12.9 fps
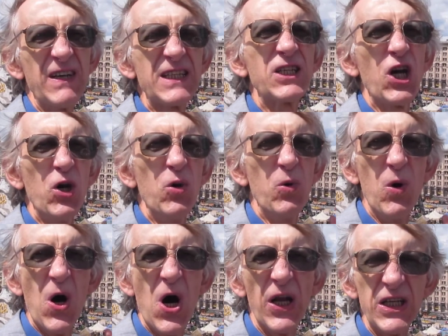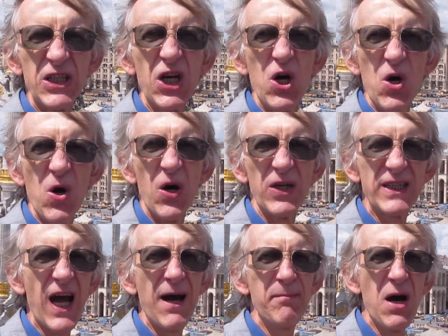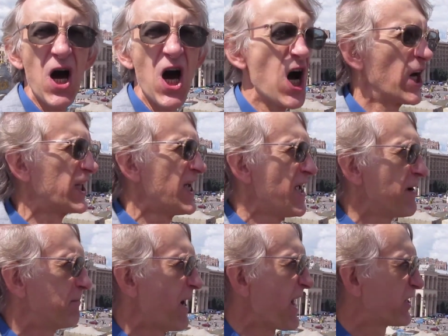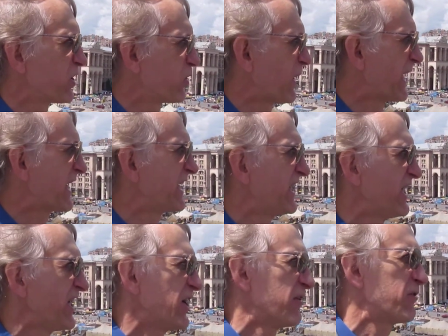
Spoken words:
Go on, come on. By the way, if